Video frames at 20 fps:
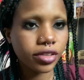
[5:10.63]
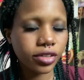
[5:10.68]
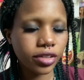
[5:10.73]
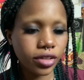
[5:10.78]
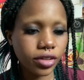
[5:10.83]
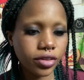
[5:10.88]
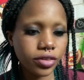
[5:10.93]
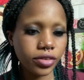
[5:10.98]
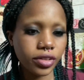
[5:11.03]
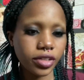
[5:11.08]

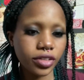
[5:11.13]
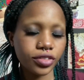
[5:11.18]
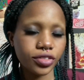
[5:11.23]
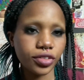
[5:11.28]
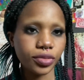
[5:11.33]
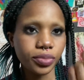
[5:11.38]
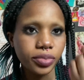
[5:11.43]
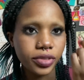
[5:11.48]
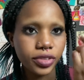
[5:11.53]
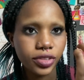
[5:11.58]
So then she
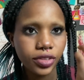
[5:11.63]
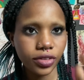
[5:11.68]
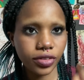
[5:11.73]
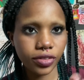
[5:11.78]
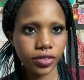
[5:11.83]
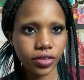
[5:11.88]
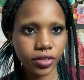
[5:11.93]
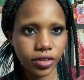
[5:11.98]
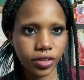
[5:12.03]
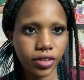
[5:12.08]
puts
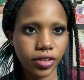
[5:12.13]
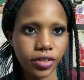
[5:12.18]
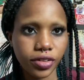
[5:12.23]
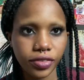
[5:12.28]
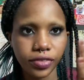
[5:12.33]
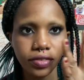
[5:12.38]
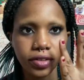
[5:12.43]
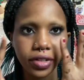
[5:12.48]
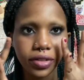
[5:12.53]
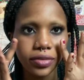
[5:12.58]
on uh,
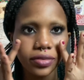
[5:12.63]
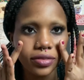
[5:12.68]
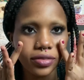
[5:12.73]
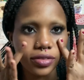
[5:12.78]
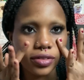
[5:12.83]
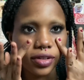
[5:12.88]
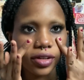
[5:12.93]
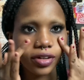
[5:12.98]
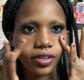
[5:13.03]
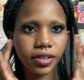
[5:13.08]
freckles.
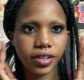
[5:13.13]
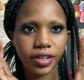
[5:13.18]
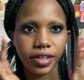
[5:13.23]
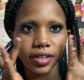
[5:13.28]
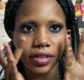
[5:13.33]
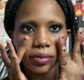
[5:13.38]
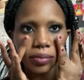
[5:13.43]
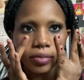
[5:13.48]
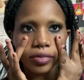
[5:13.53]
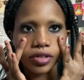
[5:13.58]
God, I
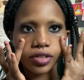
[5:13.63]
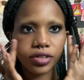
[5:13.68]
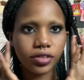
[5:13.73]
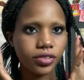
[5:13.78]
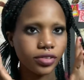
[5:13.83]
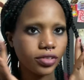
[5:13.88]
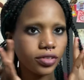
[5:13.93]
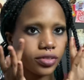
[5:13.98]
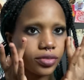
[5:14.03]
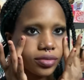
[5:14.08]
hate blush.
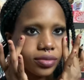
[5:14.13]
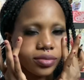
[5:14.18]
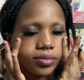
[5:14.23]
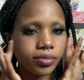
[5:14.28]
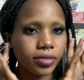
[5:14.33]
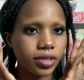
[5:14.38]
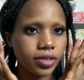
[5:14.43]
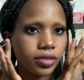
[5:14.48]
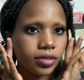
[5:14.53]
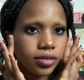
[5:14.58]
Oh
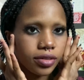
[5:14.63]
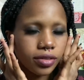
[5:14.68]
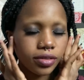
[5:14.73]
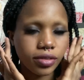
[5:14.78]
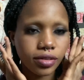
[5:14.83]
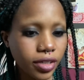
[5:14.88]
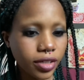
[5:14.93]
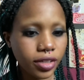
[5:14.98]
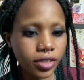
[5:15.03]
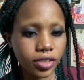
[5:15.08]
my god.
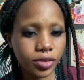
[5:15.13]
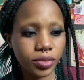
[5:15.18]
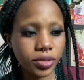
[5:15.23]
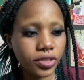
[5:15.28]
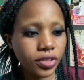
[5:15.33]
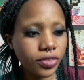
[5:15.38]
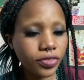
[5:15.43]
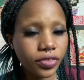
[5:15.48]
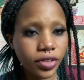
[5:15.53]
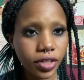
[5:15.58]
She puts
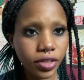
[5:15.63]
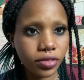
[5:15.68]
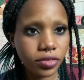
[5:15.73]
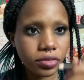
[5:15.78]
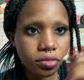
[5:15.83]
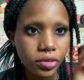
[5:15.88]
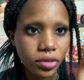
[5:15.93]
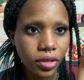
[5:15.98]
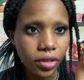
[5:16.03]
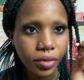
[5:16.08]
on freckles
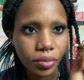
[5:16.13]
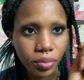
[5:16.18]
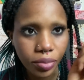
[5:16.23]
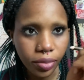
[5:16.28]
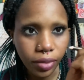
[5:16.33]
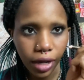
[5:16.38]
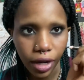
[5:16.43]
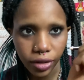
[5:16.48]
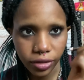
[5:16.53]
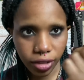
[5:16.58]
with like
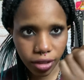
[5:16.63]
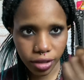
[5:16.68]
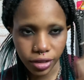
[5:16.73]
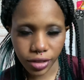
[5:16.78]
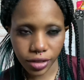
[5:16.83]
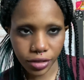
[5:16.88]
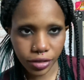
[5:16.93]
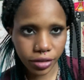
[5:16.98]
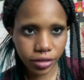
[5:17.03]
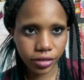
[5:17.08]
brown
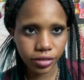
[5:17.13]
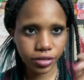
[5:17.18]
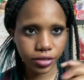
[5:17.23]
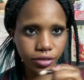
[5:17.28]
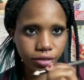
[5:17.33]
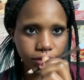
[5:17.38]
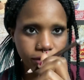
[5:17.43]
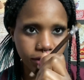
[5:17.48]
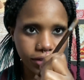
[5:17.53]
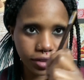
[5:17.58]
eyeliner. So
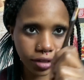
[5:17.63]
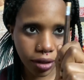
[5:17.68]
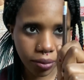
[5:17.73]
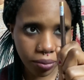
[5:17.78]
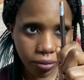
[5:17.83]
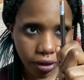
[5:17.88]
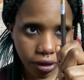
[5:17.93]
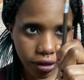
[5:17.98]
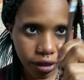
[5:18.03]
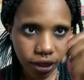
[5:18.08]
I got
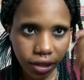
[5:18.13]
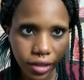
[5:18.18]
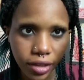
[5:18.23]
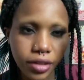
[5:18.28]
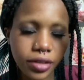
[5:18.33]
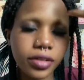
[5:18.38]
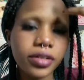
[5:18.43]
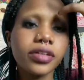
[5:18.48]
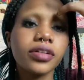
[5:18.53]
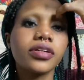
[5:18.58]
brown
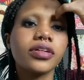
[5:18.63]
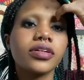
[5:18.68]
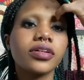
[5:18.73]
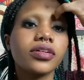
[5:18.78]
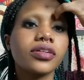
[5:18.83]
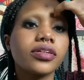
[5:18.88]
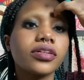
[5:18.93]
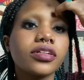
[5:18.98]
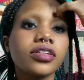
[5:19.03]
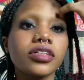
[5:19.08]
eyeliner.
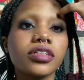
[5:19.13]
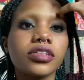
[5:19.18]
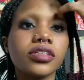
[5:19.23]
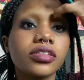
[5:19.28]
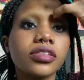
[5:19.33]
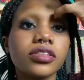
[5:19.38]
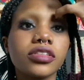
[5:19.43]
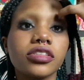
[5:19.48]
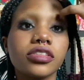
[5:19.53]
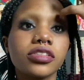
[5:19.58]

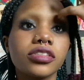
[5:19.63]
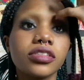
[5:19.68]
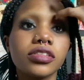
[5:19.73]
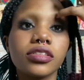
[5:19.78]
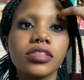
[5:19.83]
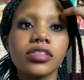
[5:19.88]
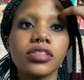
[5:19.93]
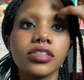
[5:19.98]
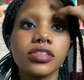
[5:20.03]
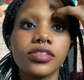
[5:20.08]
And
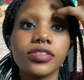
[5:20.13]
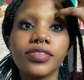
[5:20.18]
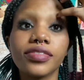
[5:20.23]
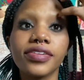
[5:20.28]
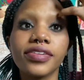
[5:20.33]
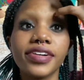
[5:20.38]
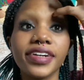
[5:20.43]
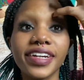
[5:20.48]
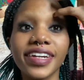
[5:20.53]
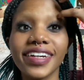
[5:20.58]
these
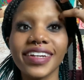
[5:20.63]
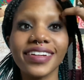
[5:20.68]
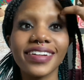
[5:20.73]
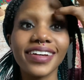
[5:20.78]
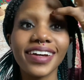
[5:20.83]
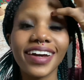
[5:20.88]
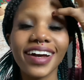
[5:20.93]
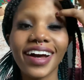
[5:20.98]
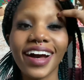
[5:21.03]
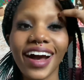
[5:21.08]
freaking
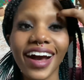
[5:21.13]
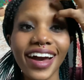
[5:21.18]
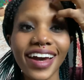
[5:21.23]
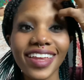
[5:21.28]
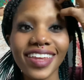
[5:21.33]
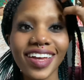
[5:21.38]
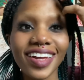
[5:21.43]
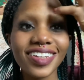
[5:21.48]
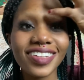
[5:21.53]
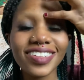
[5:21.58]

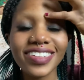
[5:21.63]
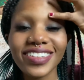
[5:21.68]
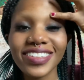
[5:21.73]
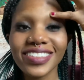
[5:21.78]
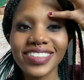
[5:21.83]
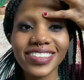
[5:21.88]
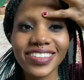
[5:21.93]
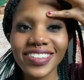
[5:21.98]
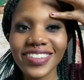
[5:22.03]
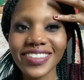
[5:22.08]

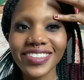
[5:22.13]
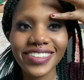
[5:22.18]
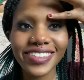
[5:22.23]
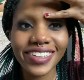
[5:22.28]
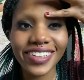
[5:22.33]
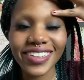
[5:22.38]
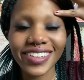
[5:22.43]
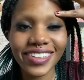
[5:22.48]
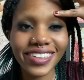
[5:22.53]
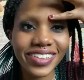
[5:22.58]
eyelashes are
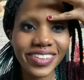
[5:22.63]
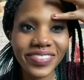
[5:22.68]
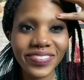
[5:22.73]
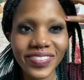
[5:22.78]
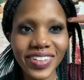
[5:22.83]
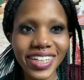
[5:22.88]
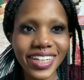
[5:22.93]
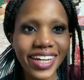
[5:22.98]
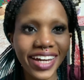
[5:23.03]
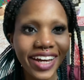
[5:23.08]
tickling
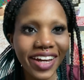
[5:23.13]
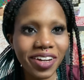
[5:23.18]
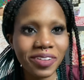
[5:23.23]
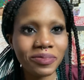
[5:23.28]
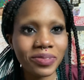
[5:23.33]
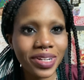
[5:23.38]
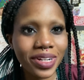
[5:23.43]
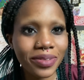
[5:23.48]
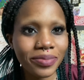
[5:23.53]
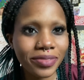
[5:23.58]
my
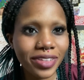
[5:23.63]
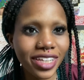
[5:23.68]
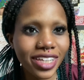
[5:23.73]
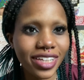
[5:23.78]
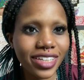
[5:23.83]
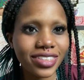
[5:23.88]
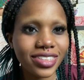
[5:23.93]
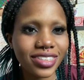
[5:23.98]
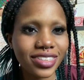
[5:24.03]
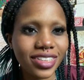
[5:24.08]
eyebrow
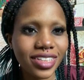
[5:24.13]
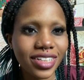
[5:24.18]
place.